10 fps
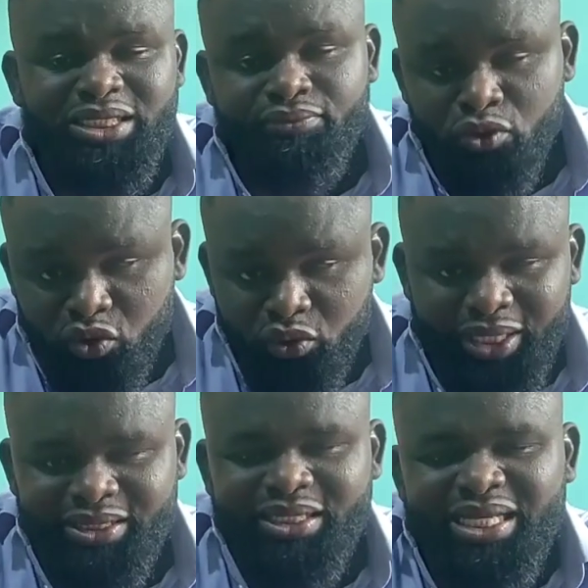to students
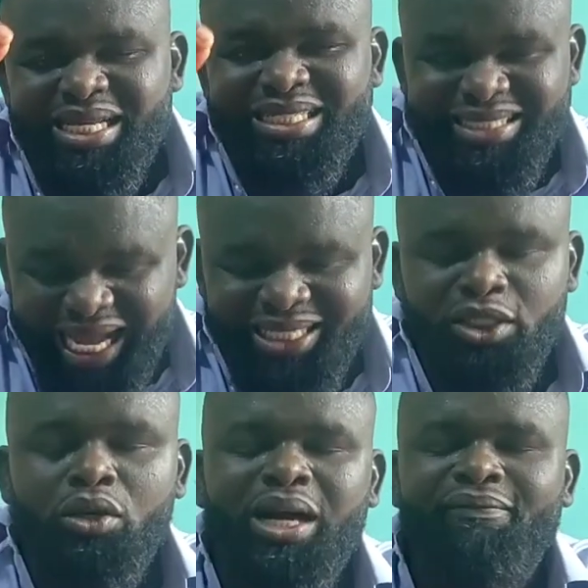than your
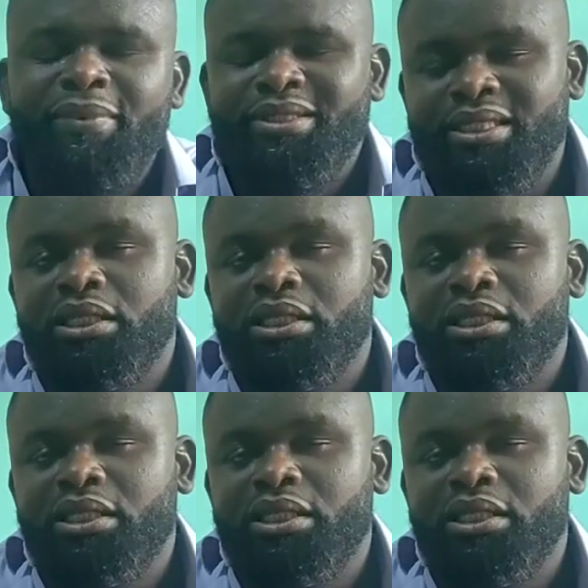government did?